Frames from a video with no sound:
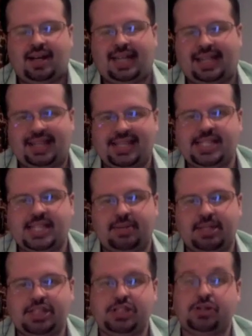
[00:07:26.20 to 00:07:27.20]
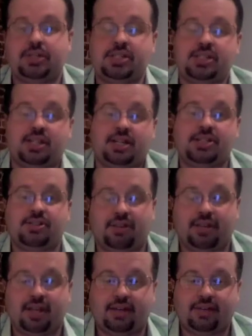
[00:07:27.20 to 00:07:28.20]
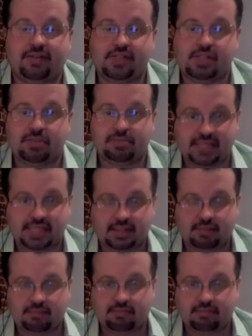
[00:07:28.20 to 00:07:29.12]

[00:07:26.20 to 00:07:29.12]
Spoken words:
this is going to be the shortest answer I think I've ever submitted.